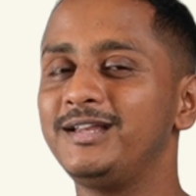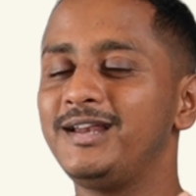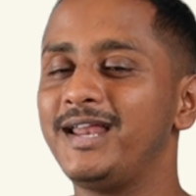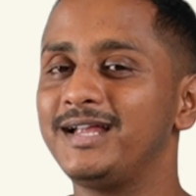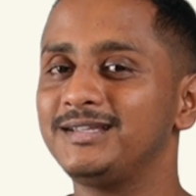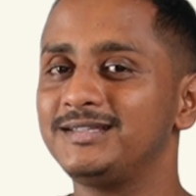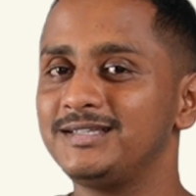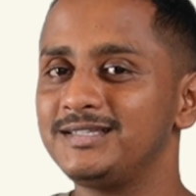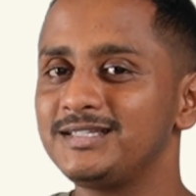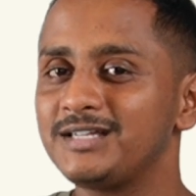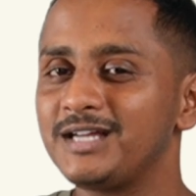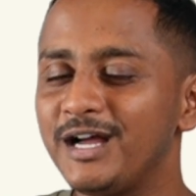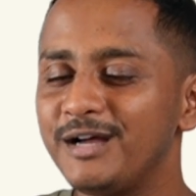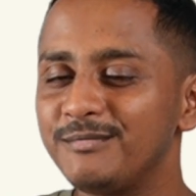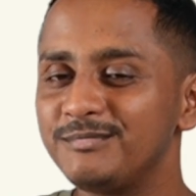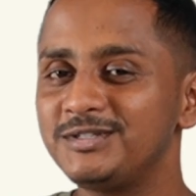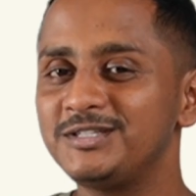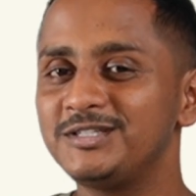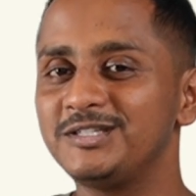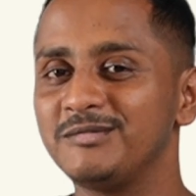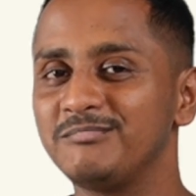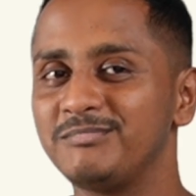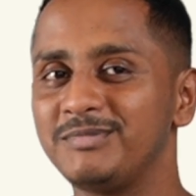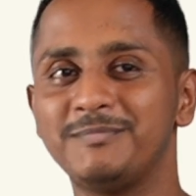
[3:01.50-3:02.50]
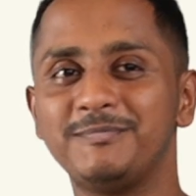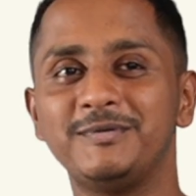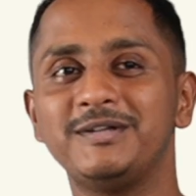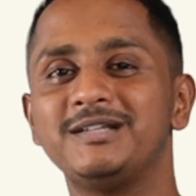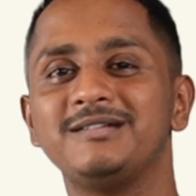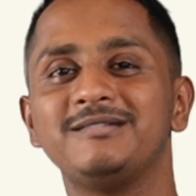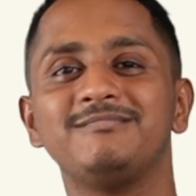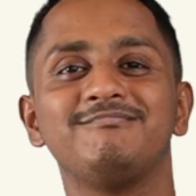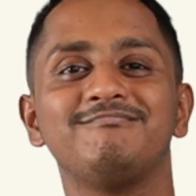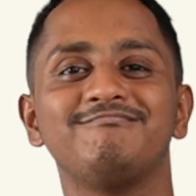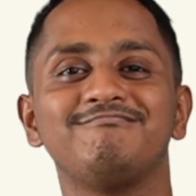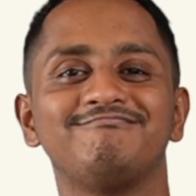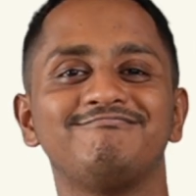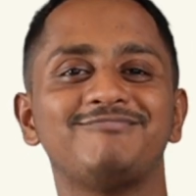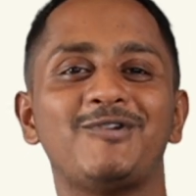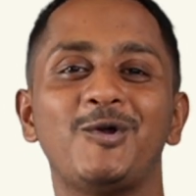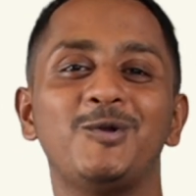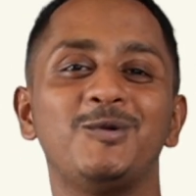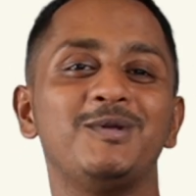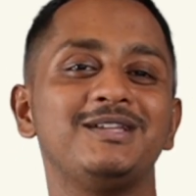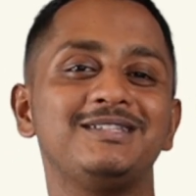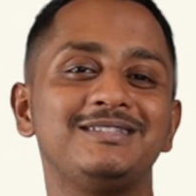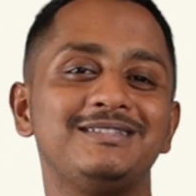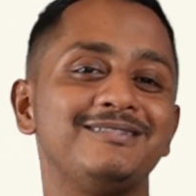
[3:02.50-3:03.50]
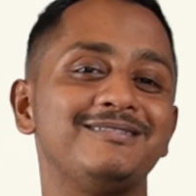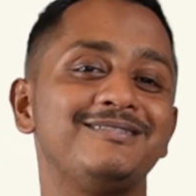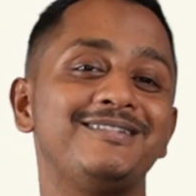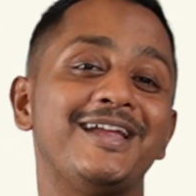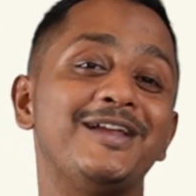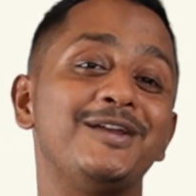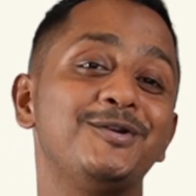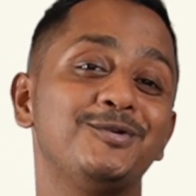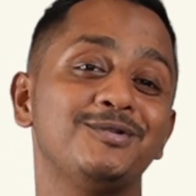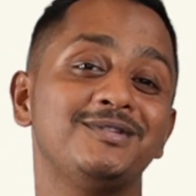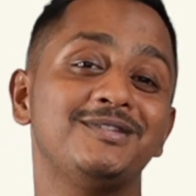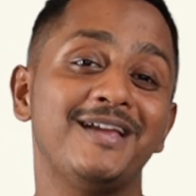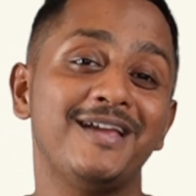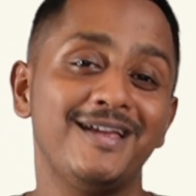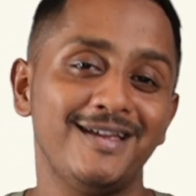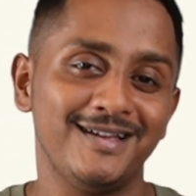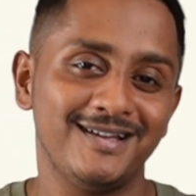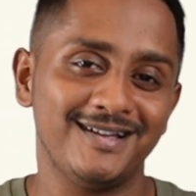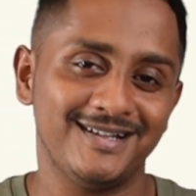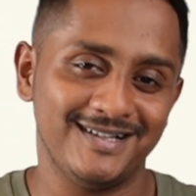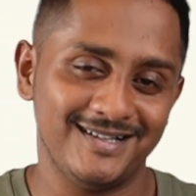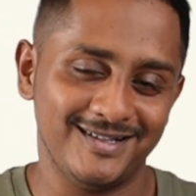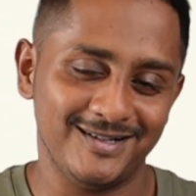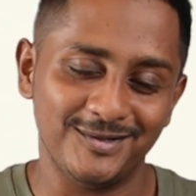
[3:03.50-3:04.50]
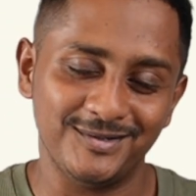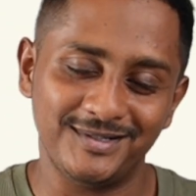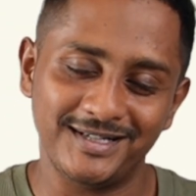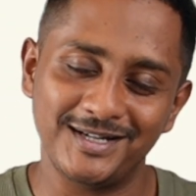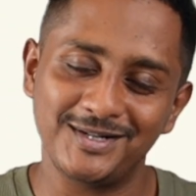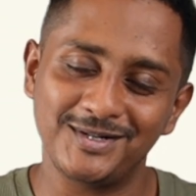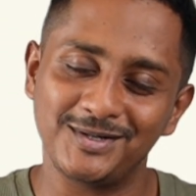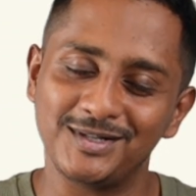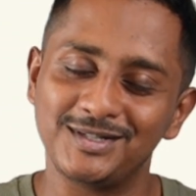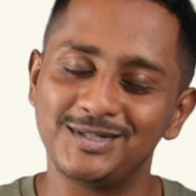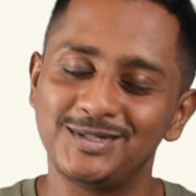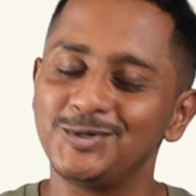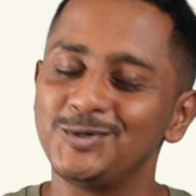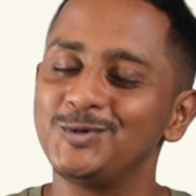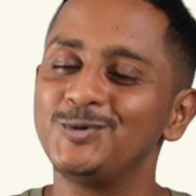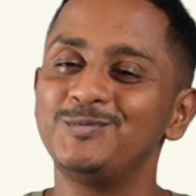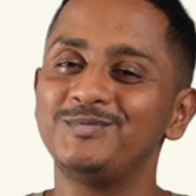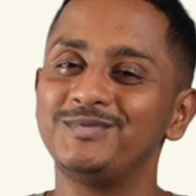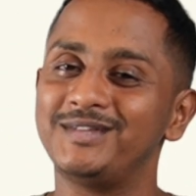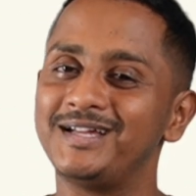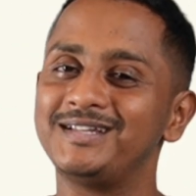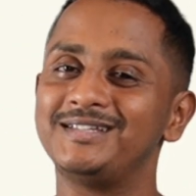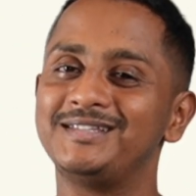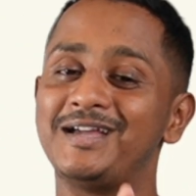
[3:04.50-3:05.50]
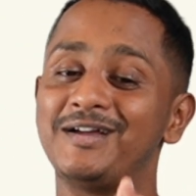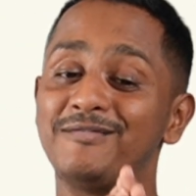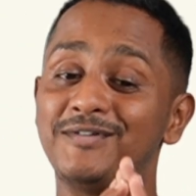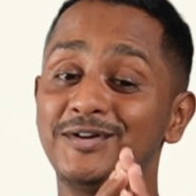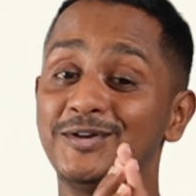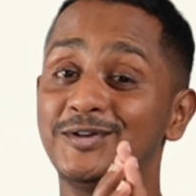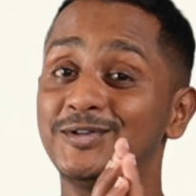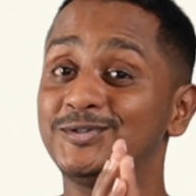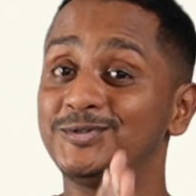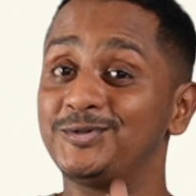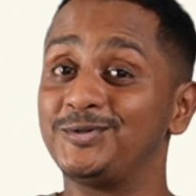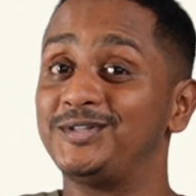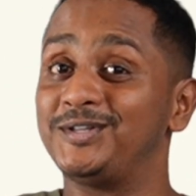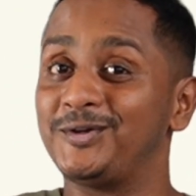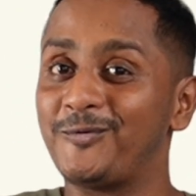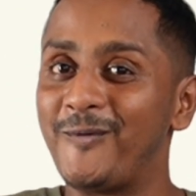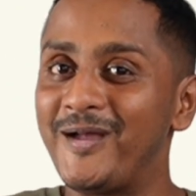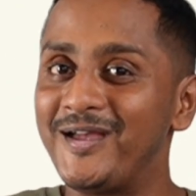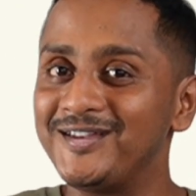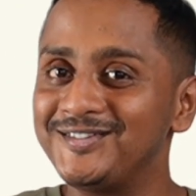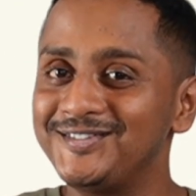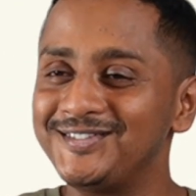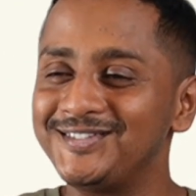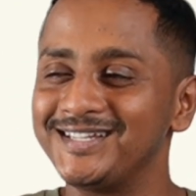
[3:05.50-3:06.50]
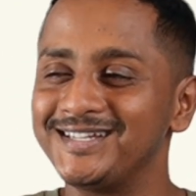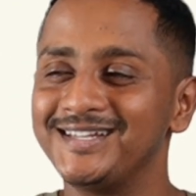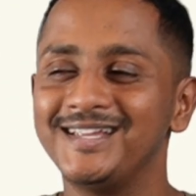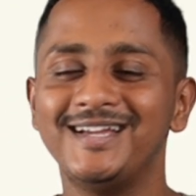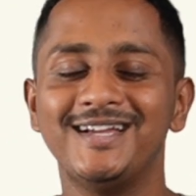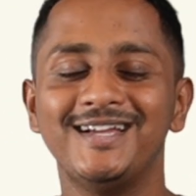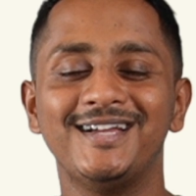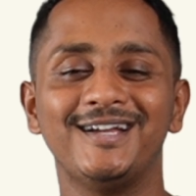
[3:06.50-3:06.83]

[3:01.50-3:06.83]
like this comes, people always tend to think or tend to assume that they have understood the question.